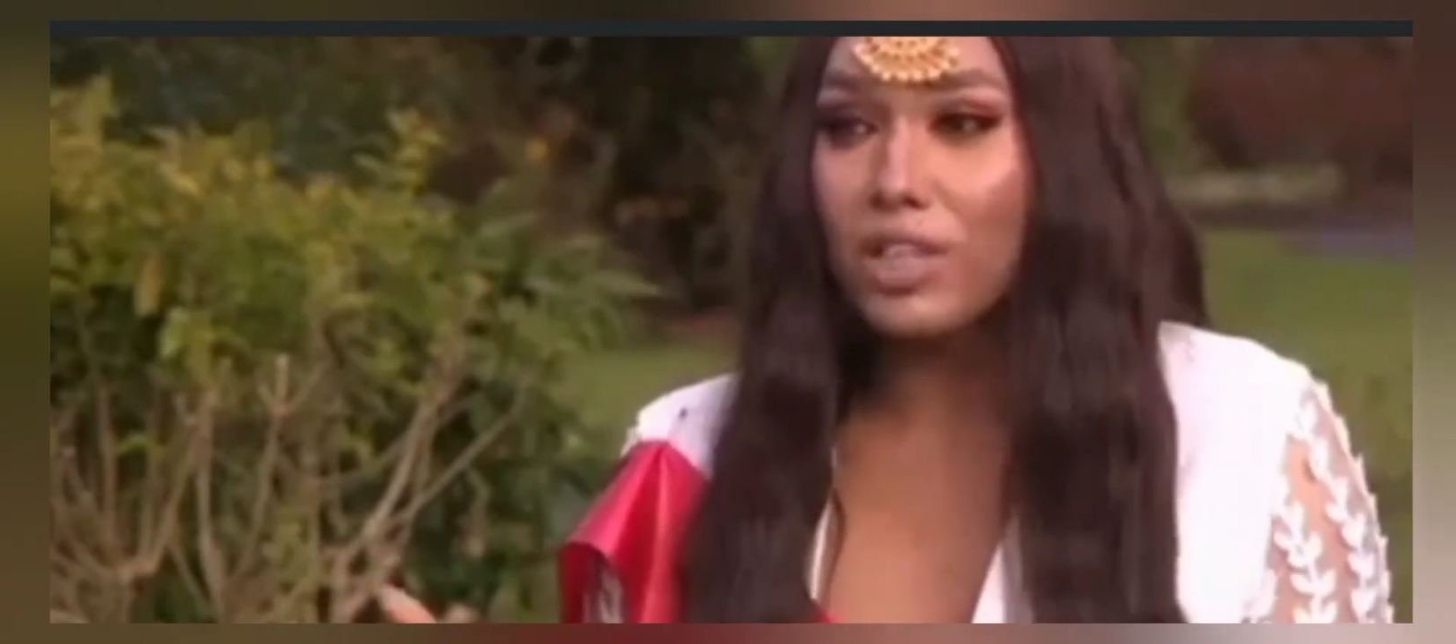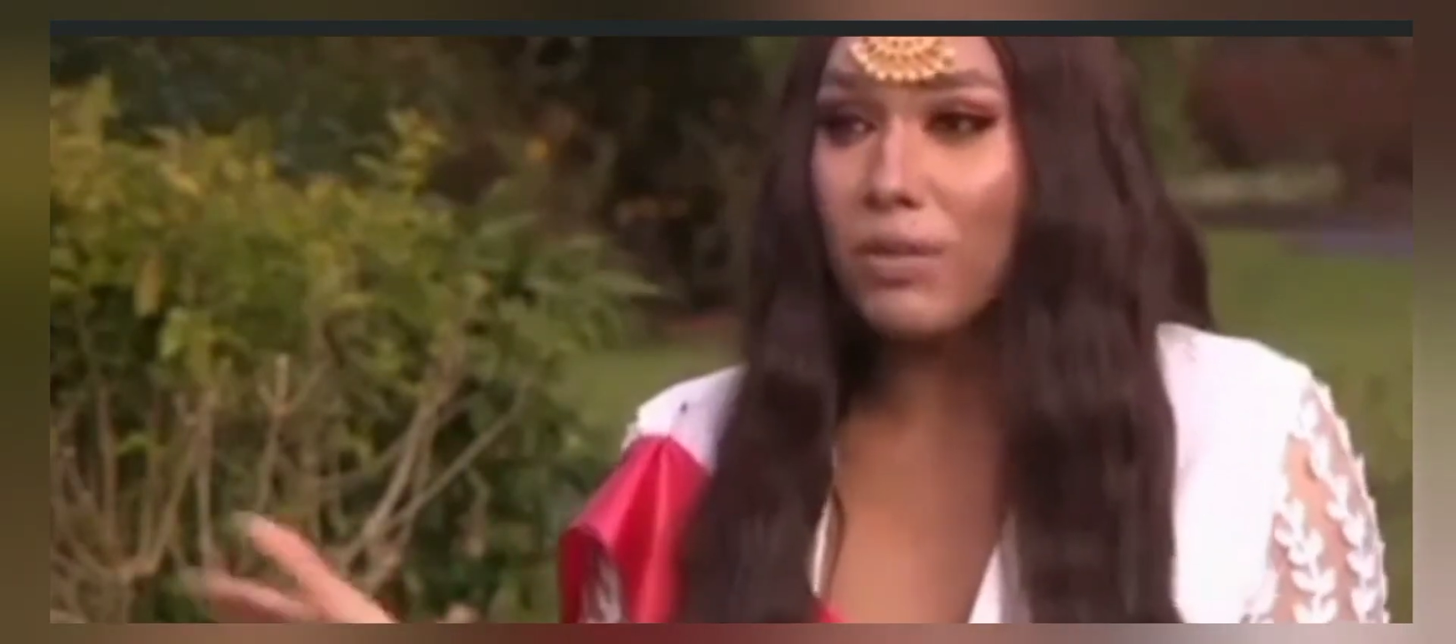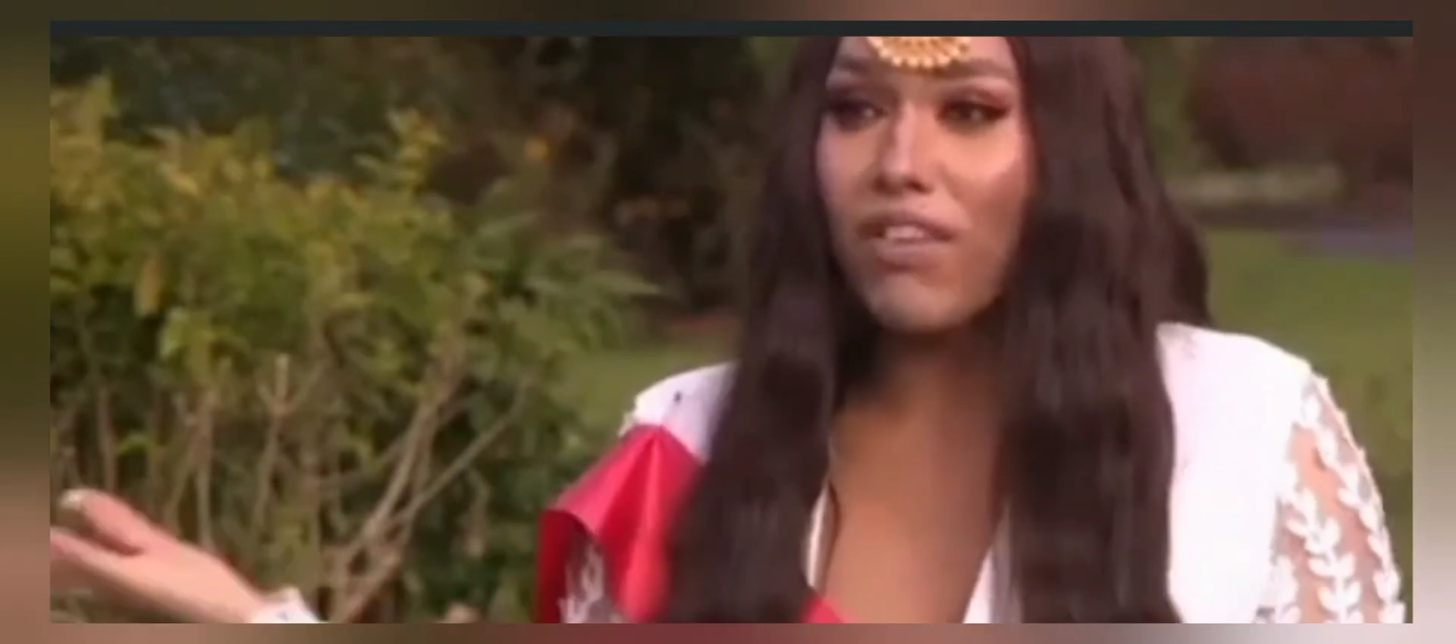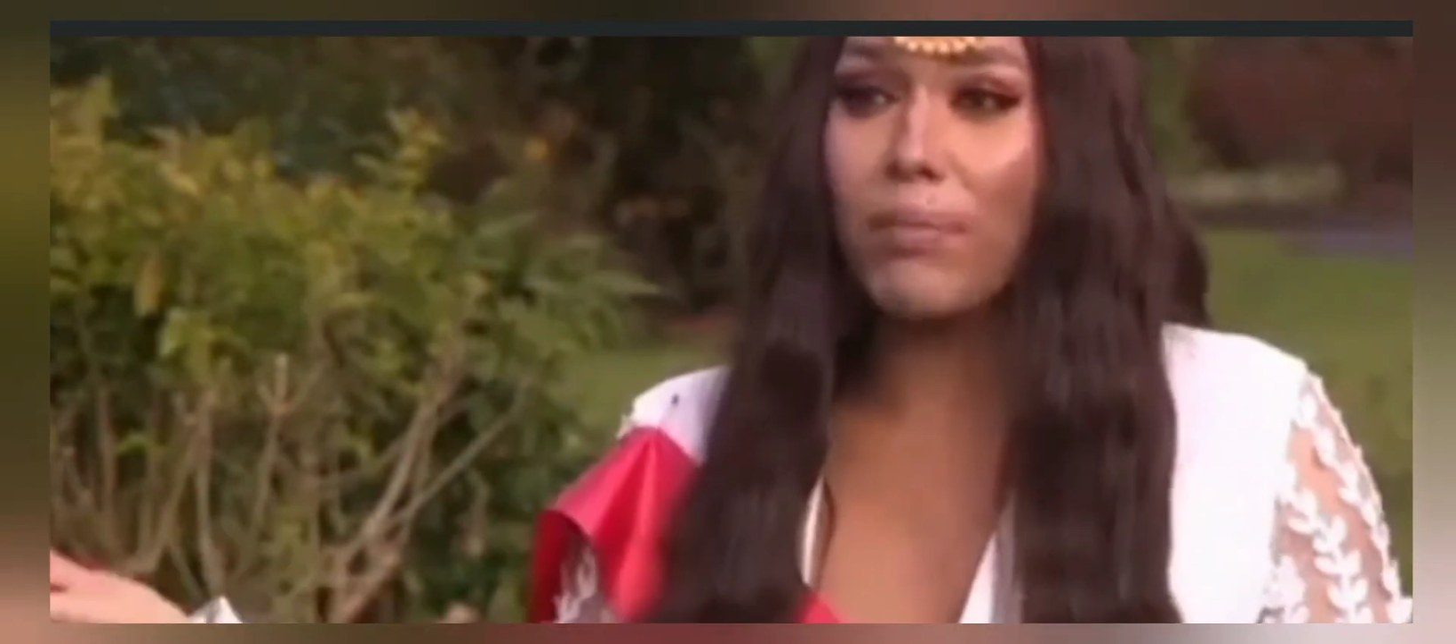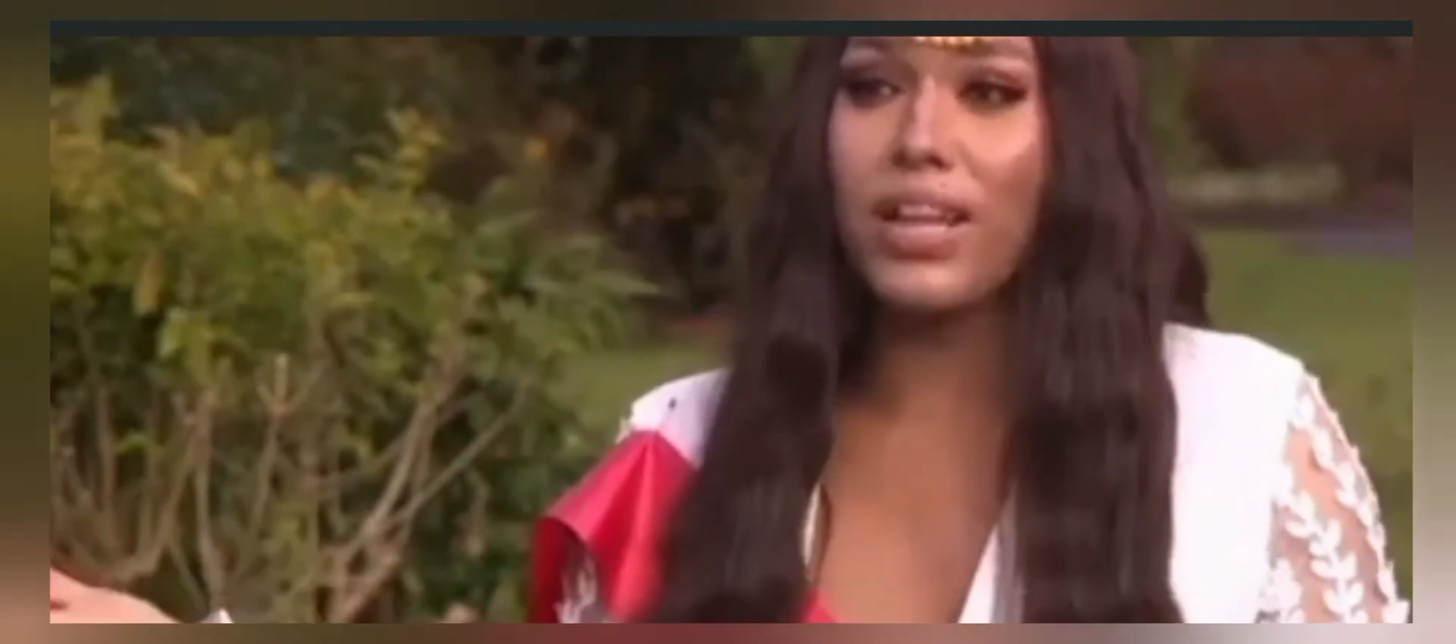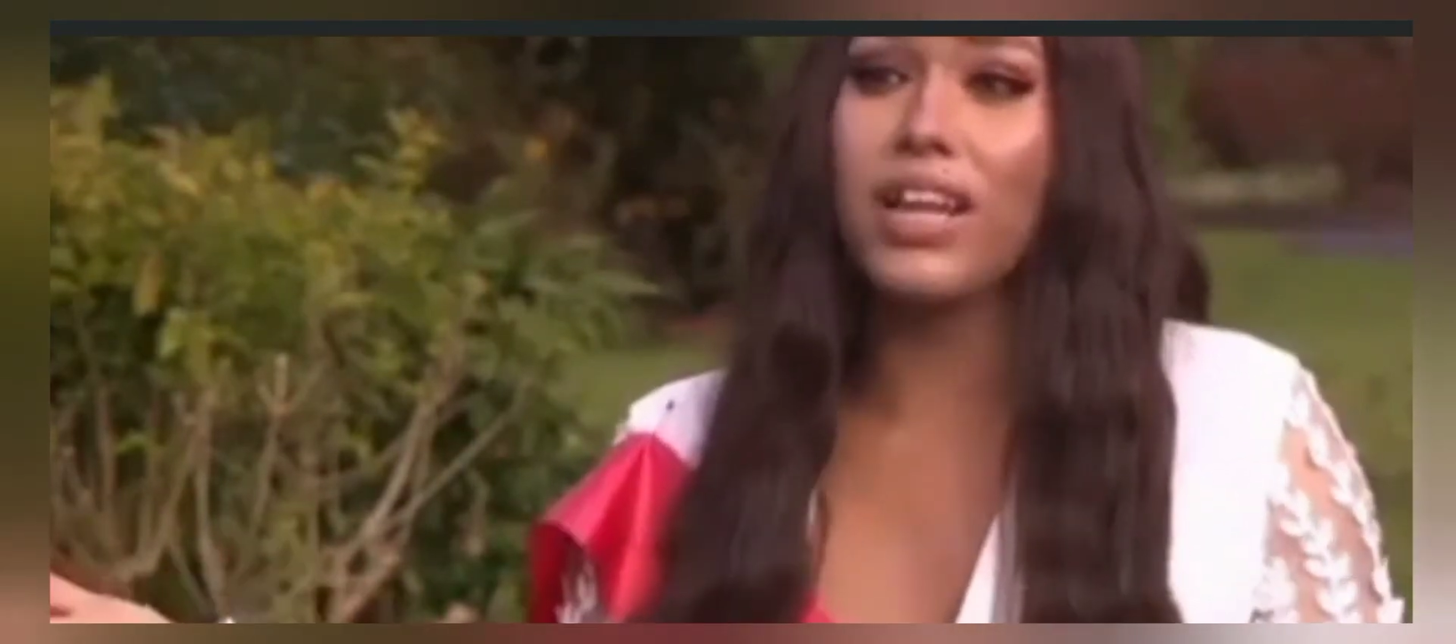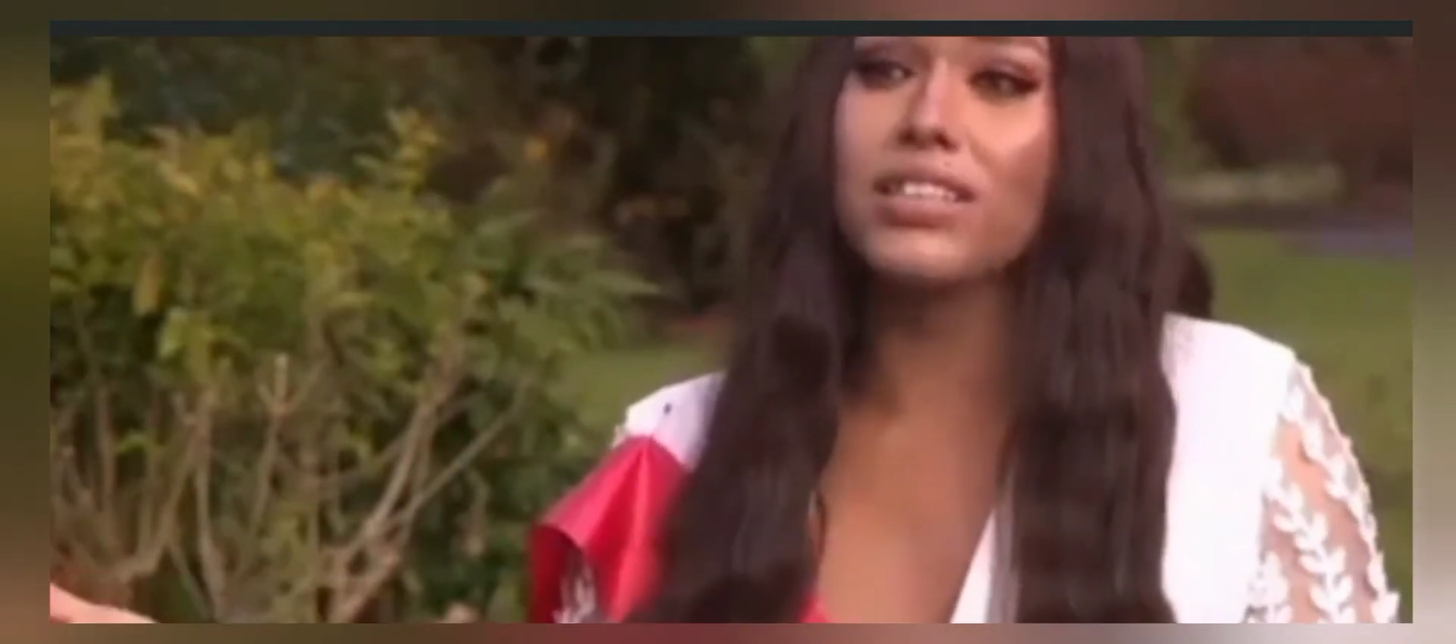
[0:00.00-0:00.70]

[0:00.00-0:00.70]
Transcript: we're fabulous.